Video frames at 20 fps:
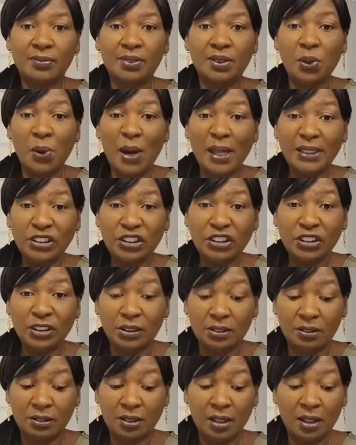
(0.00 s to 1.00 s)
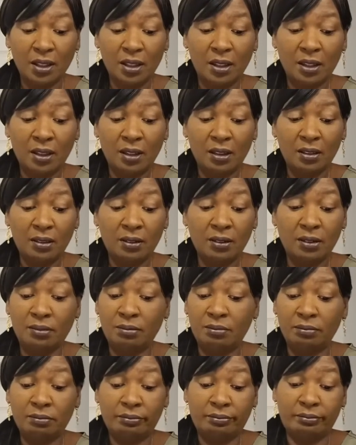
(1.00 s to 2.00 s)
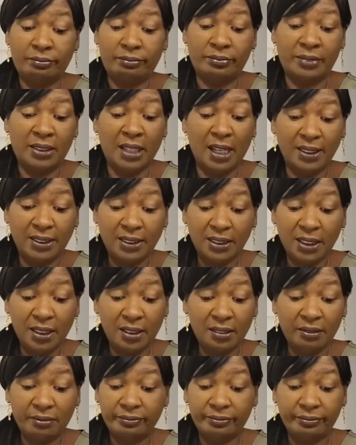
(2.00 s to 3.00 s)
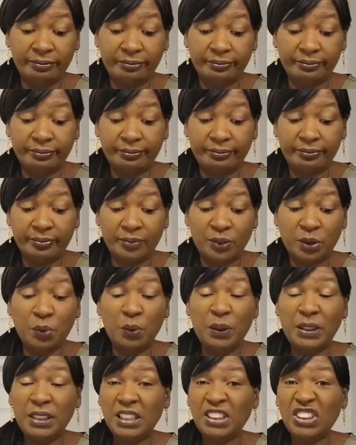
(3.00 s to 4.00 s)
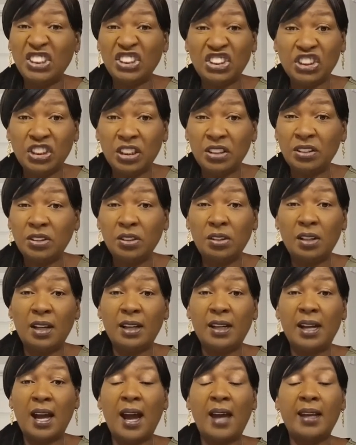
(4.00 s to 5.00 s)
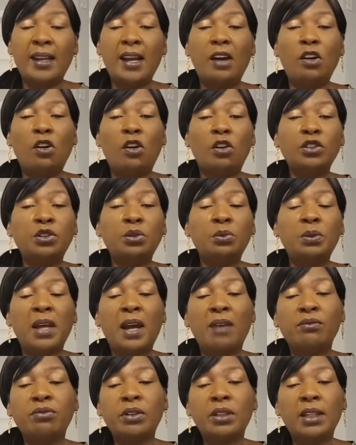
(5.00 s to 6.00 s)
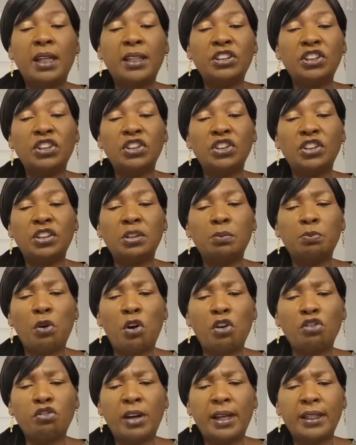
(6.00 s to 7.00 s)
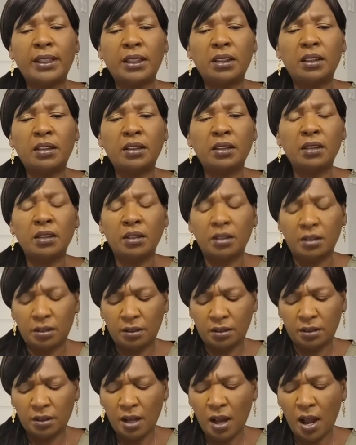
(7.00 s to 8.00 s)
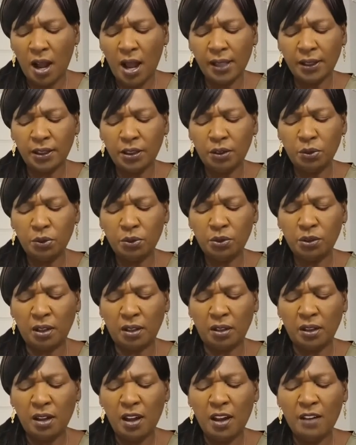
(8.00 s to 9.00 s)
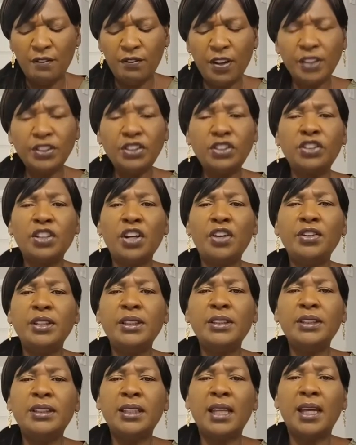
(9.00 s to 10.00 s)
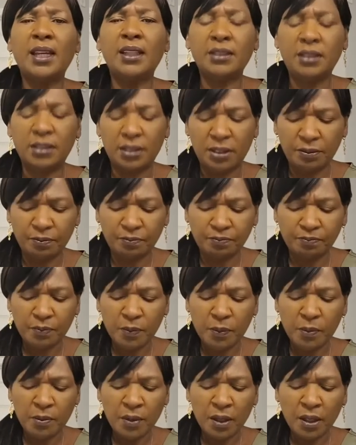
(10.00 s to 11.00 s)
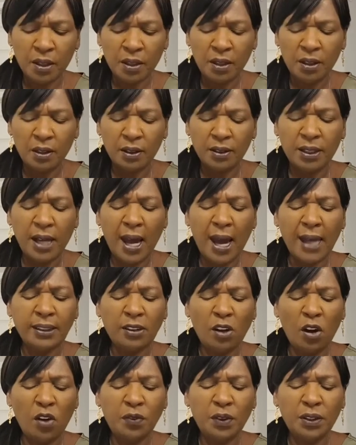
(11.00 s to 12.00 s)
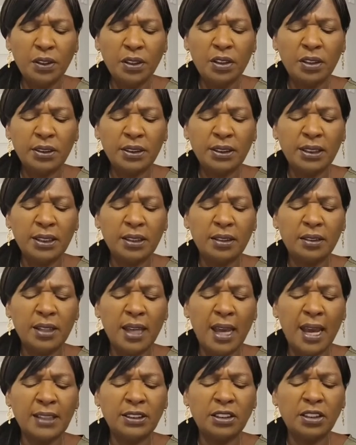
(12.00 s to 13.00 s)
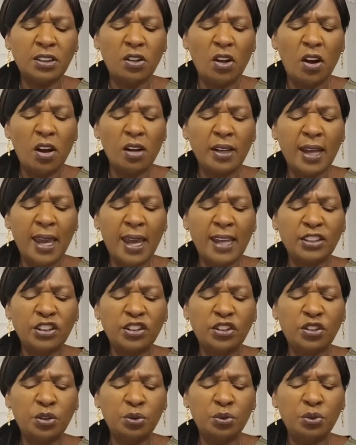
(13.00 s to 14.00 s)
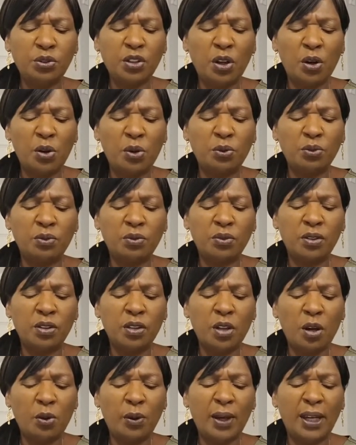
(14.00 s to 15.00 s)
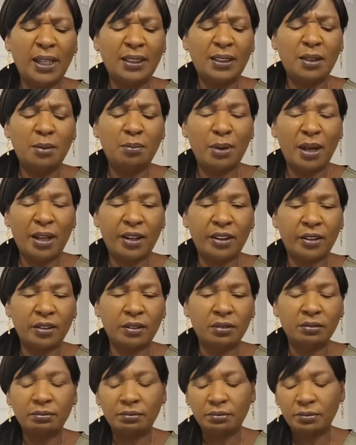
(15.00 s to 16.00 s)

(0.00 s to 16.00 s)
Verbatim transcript: Question. Does it? Do we need to chisel a God out or do we have relationship already? Hallelujah. Verse 30 says, God overlooks it as long as you don't know any better.